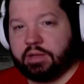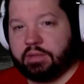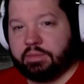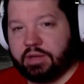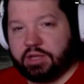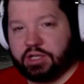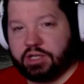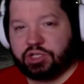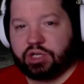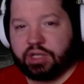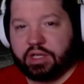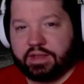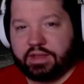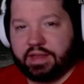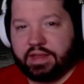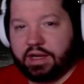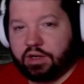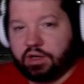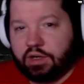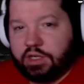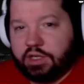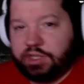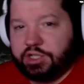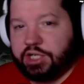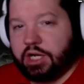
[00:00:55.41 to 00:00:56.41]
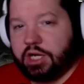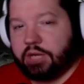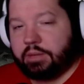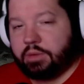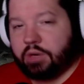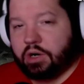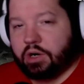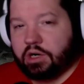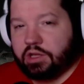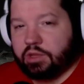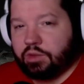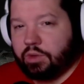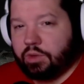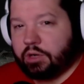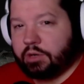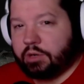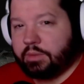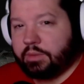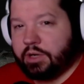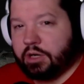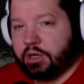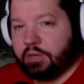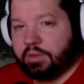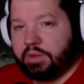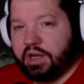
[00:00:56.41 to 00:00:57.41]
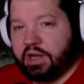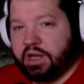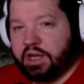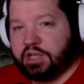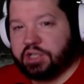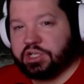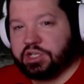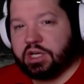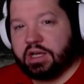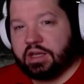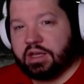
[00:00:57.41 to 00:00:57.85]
make sure to hit that green check mark on the Welcome Here page.